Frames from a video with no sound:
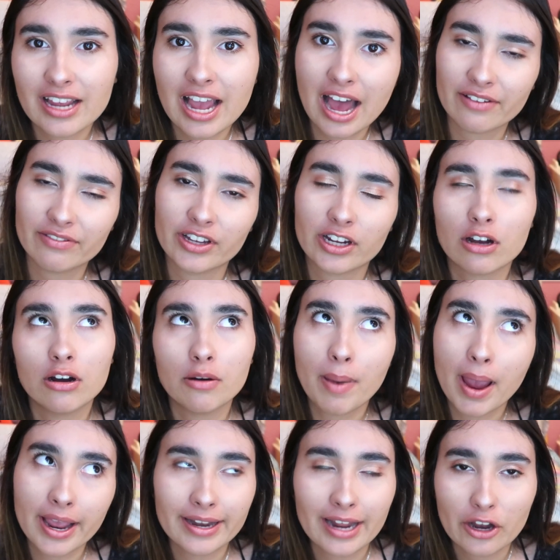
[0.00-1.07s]
Yeah, it's like, oh,
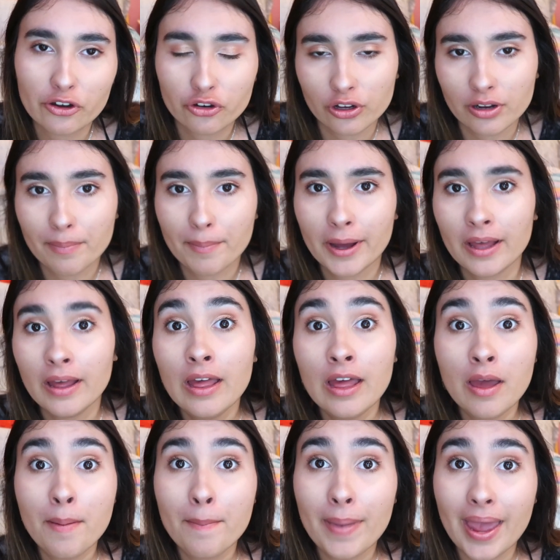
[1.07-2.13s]
pay attention, but
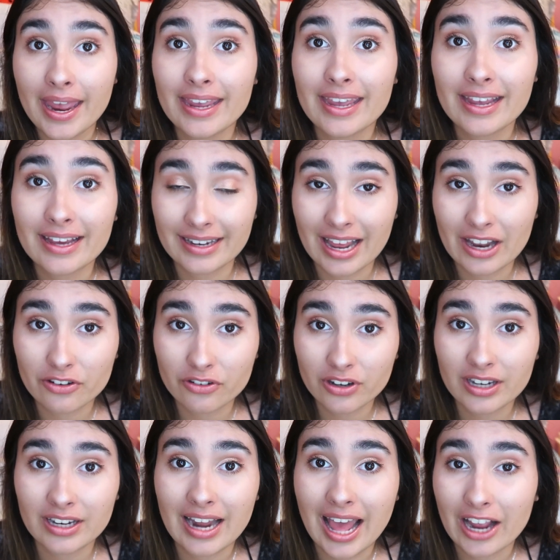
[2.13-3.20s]
paying
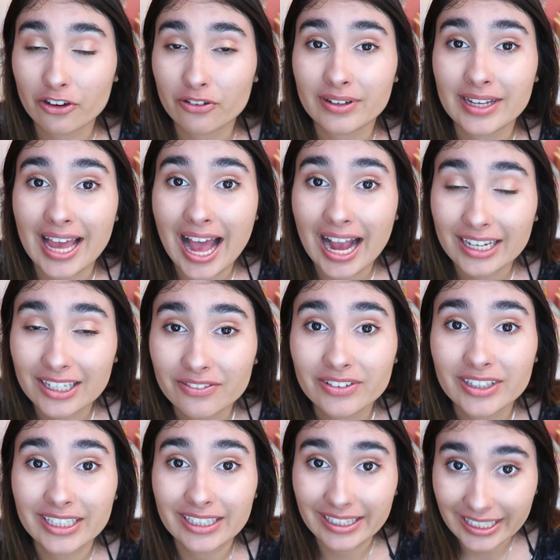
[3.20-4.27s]
attention and actually
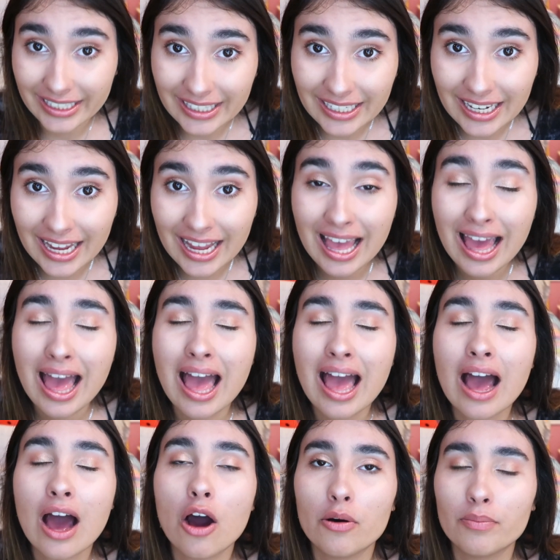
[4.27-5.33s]
actively listening
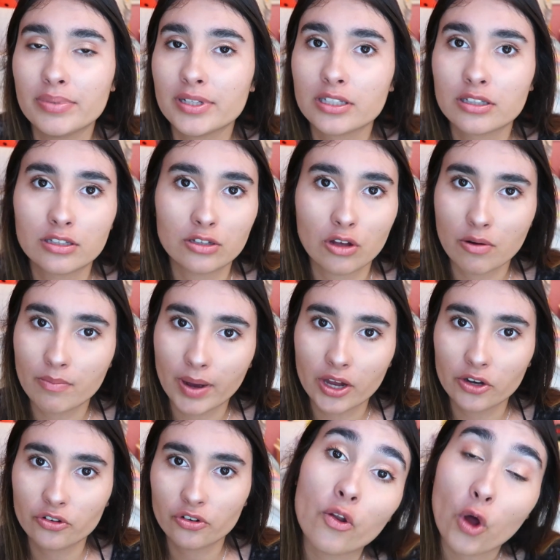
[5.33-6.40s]
helps so
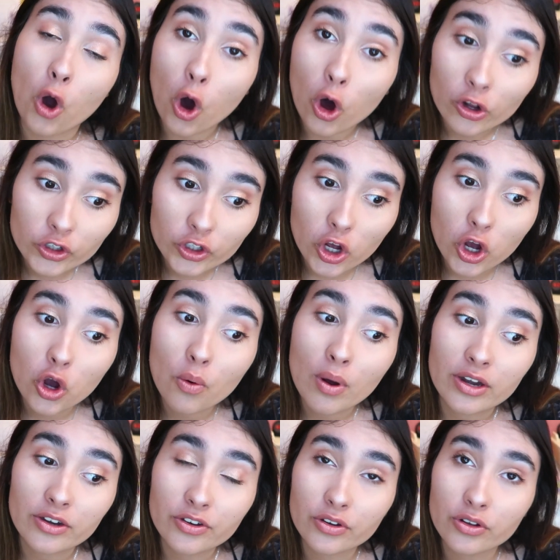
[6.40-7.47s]
much. And
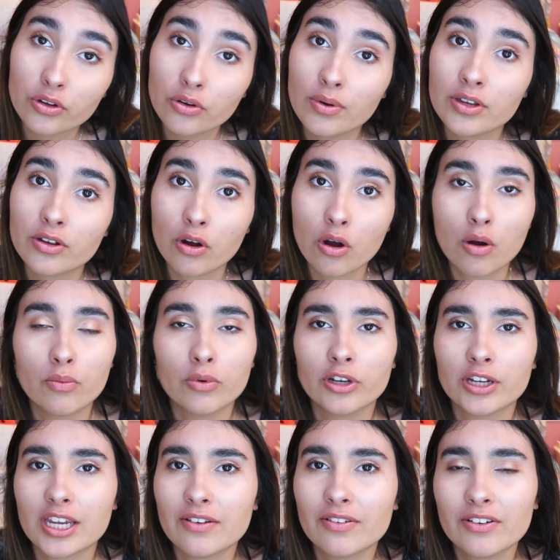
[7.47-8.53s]
also do your
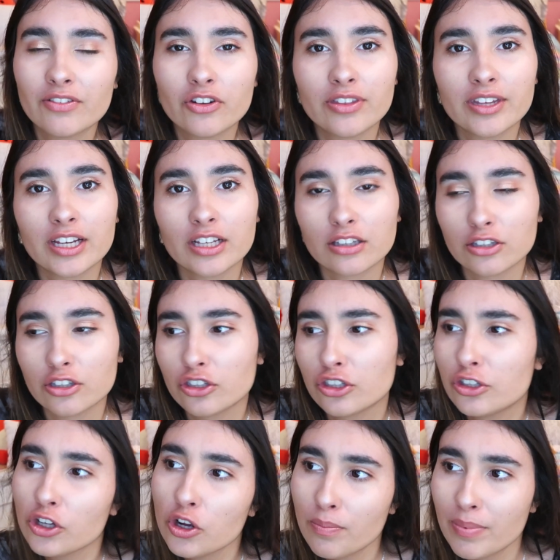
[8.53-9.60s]
homework, even if you think it's
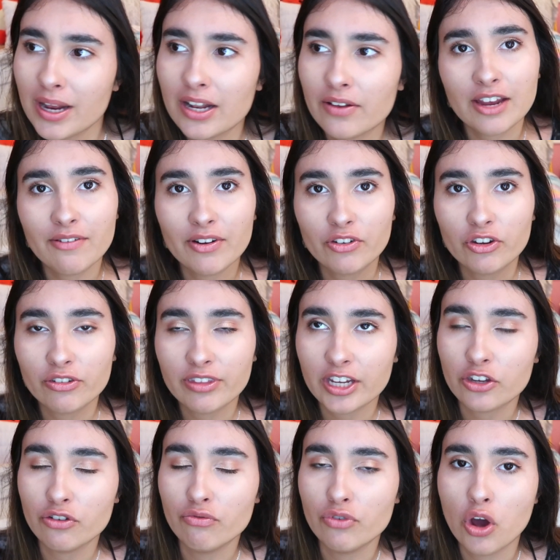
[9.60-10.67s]
stupid, even if you
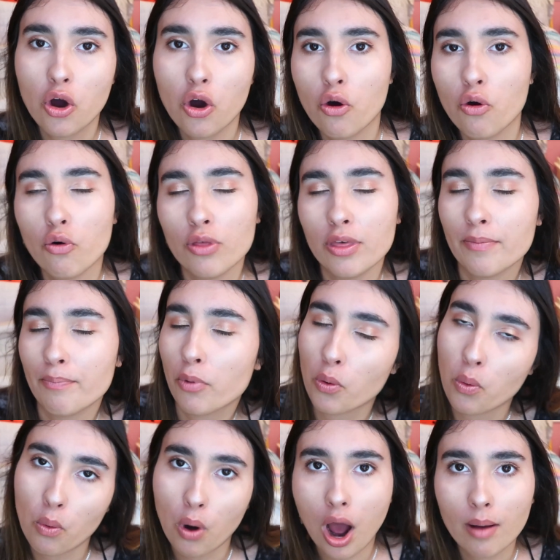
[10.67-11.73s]
think you know the
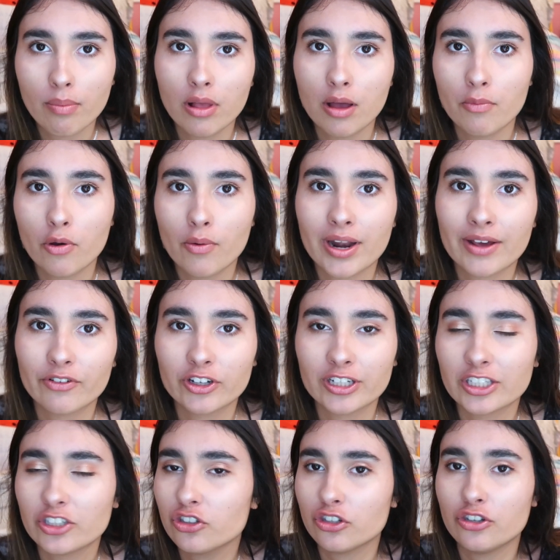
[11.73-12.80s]
problem or whatever it
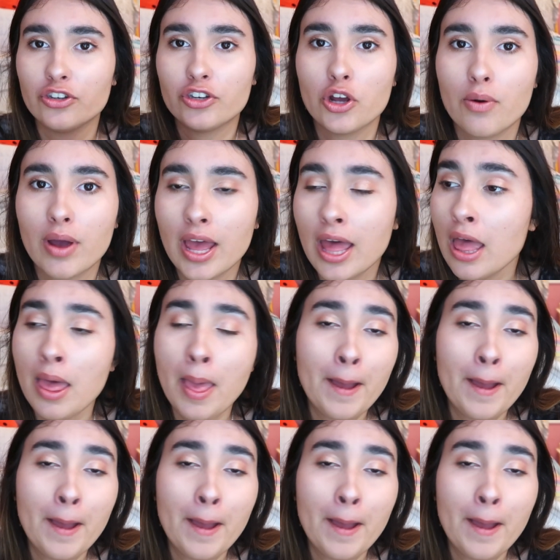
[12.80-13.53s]
is, just do it.